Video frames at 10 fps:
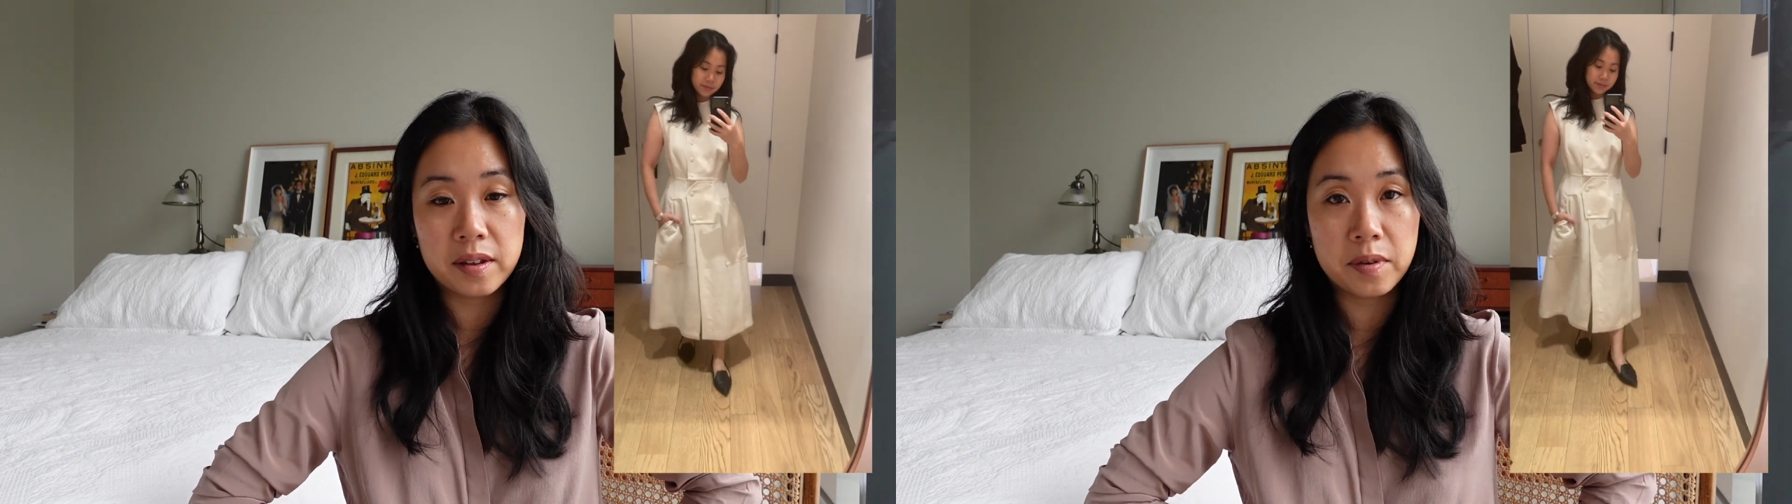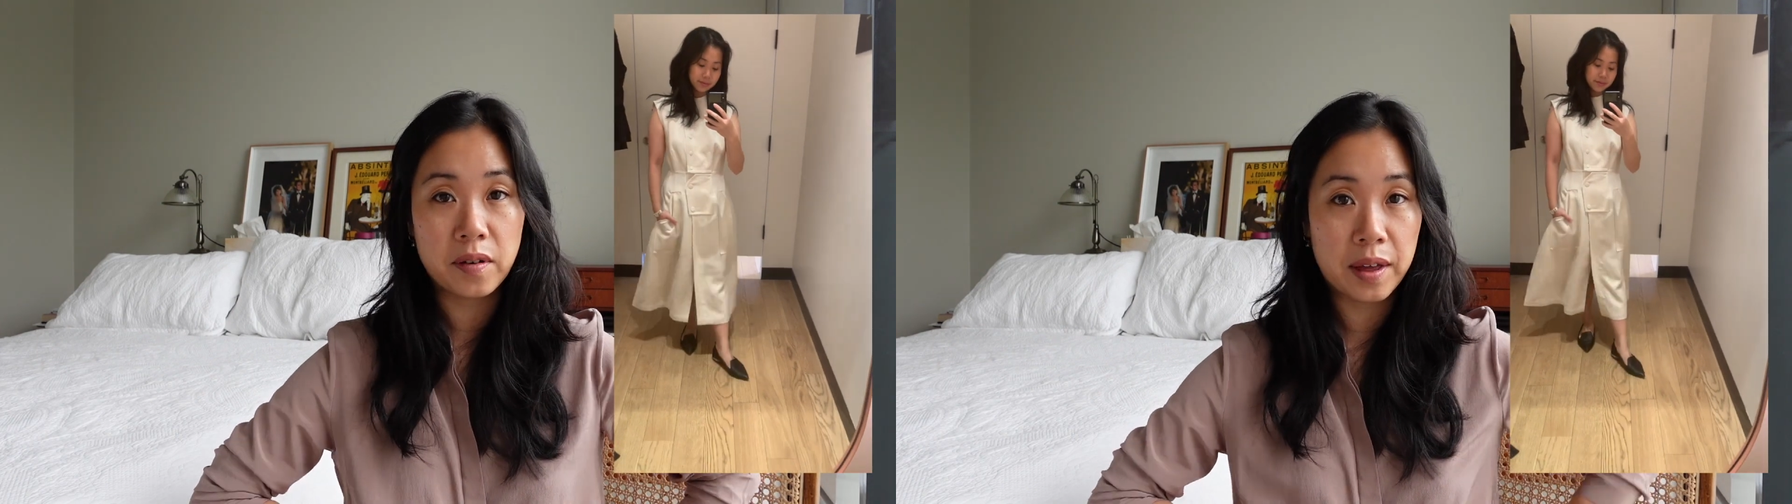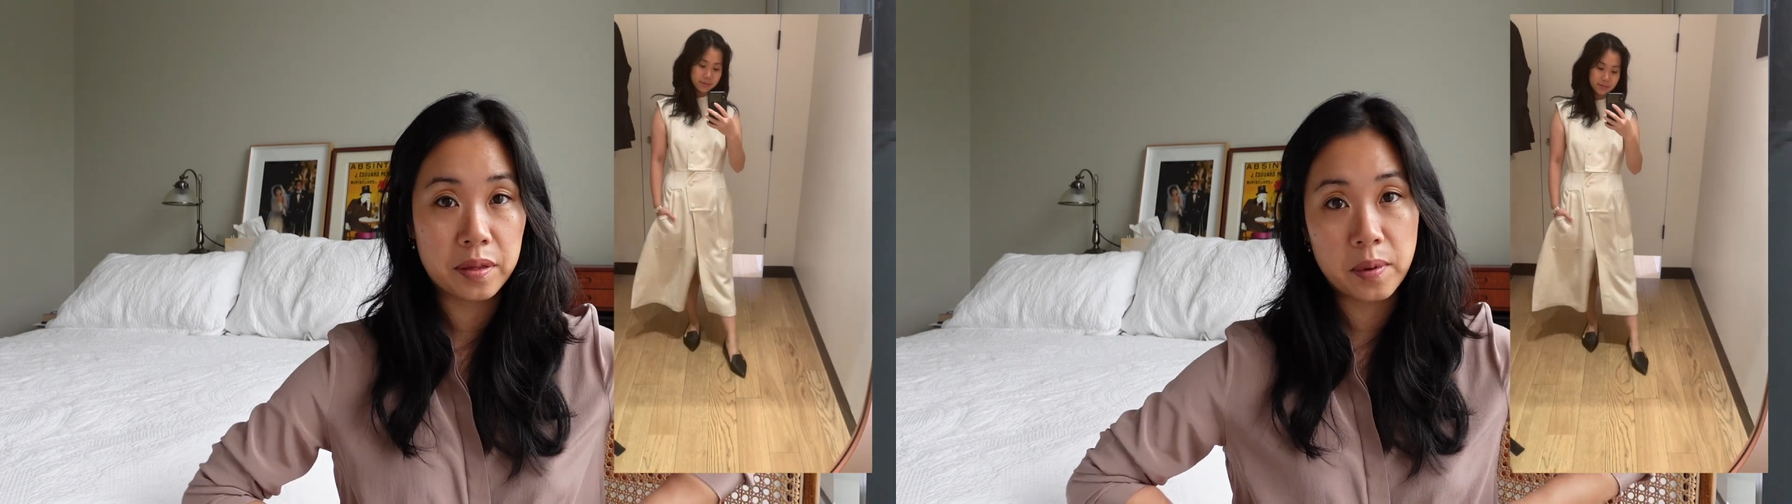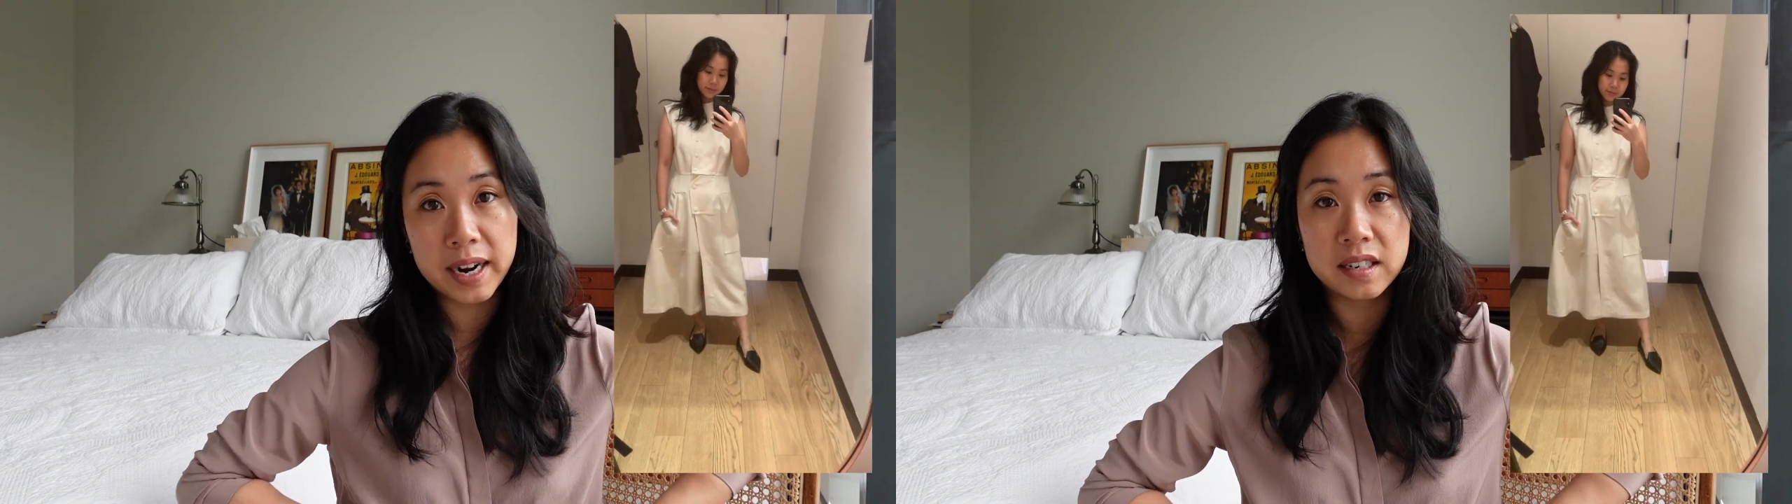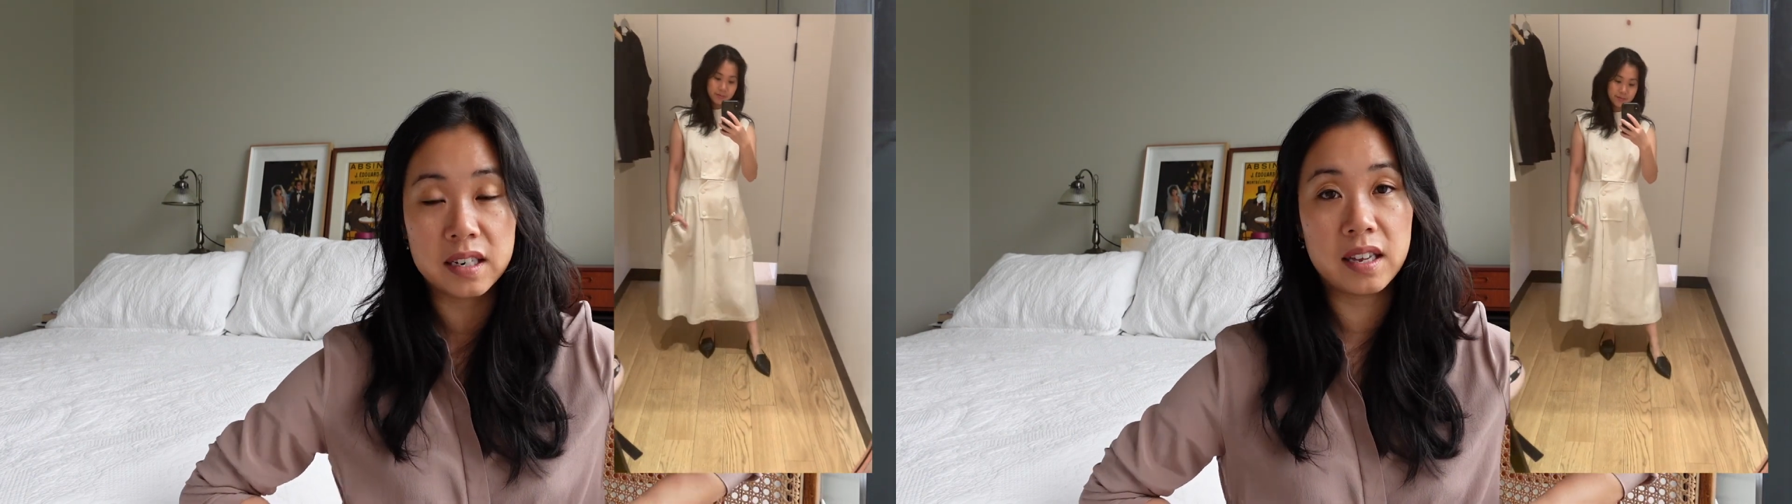them around the
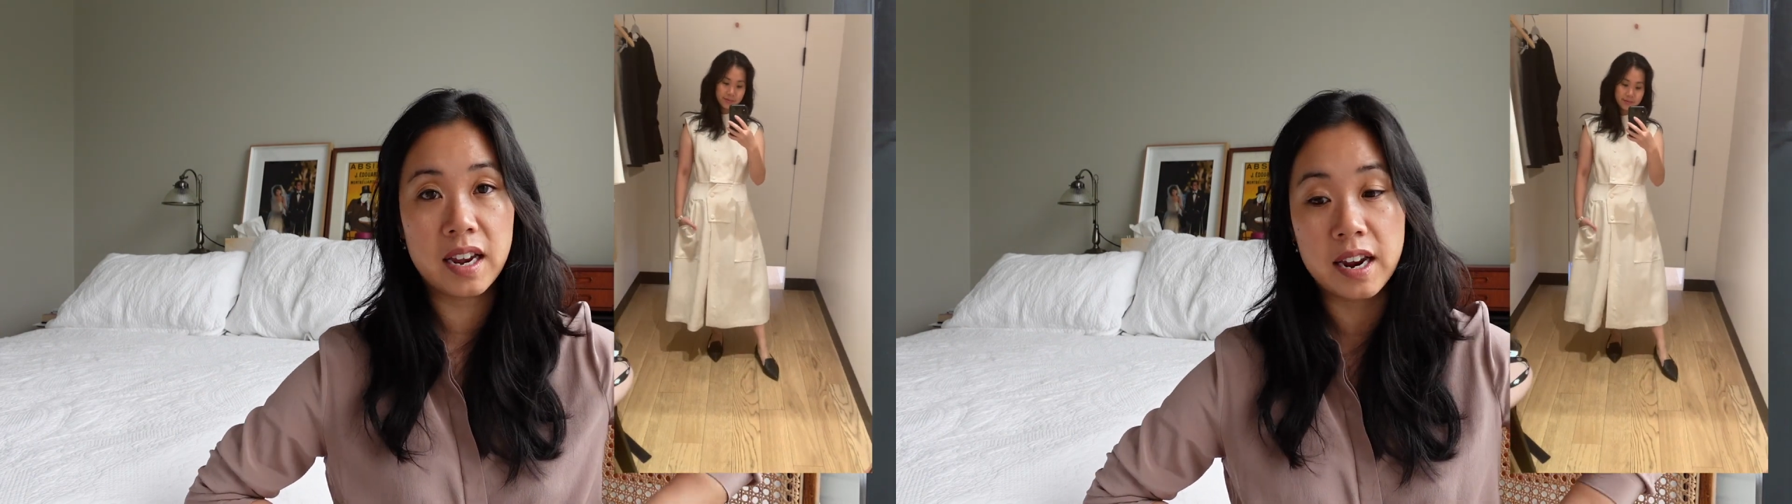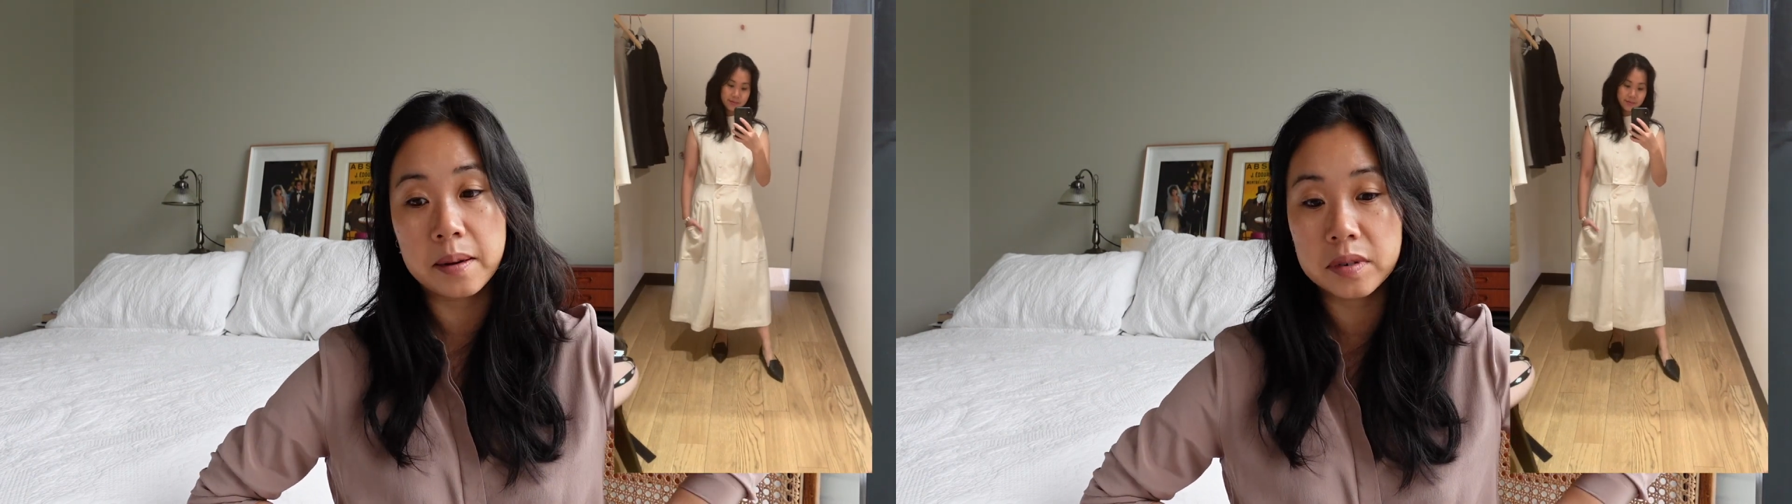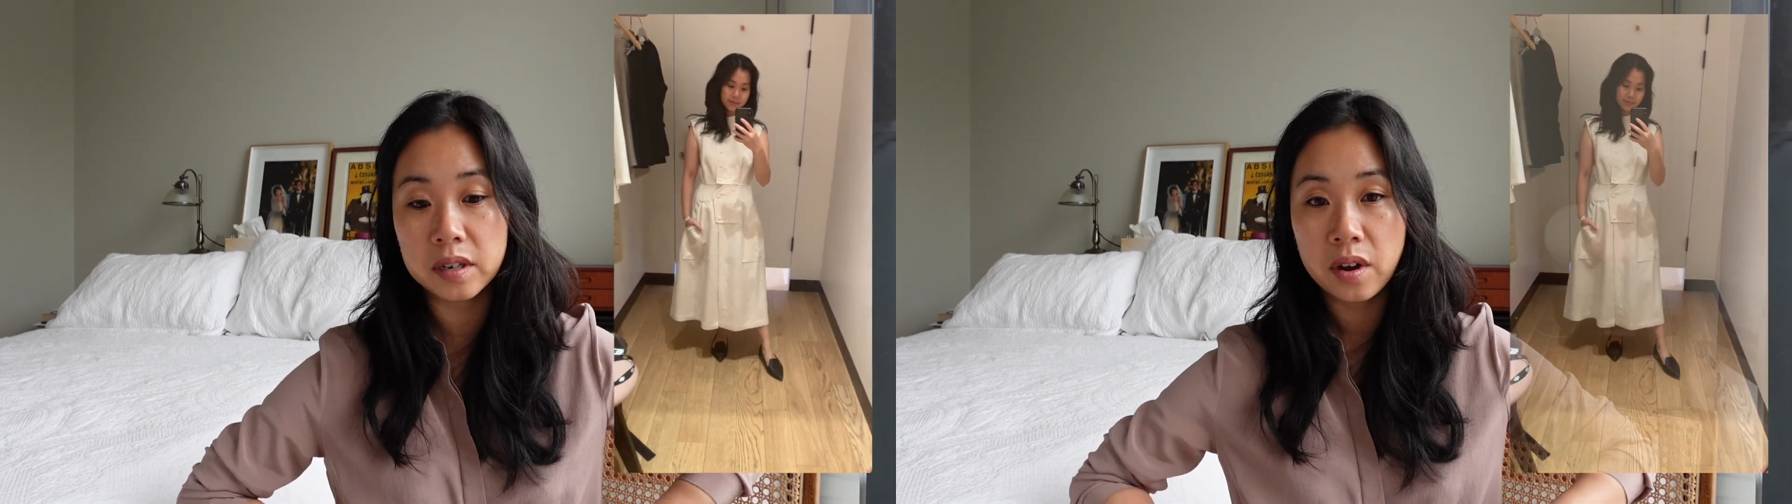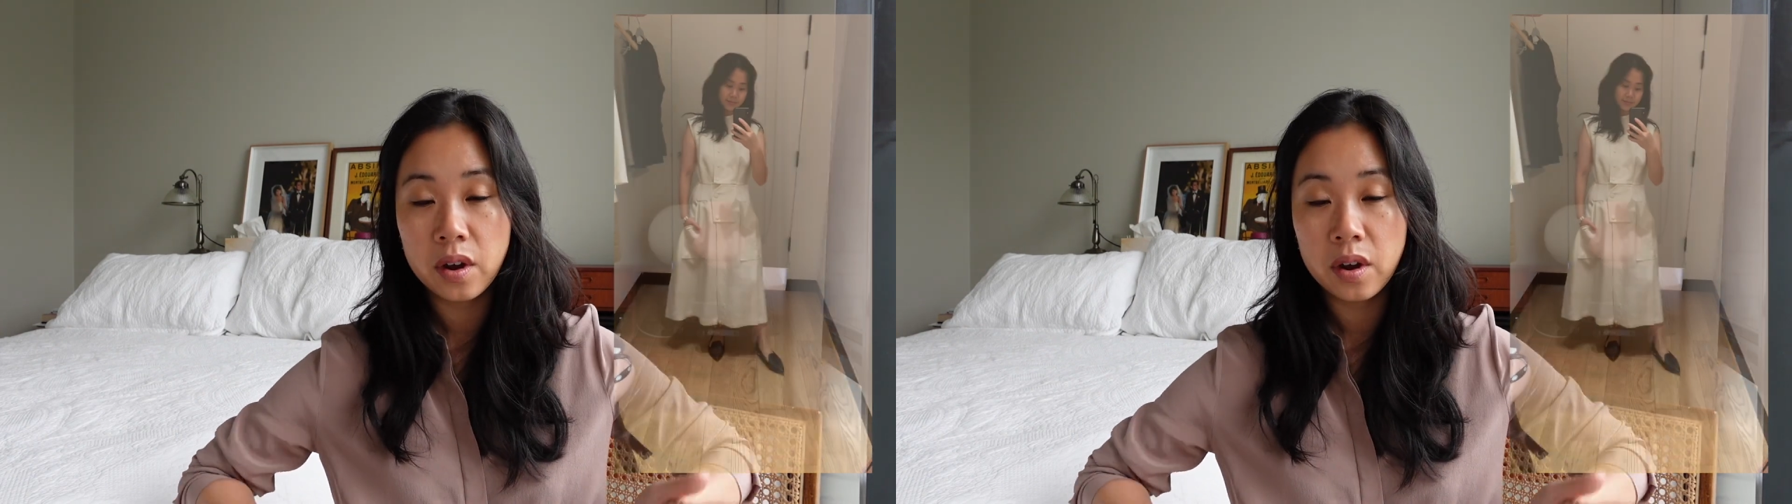waist and the hips,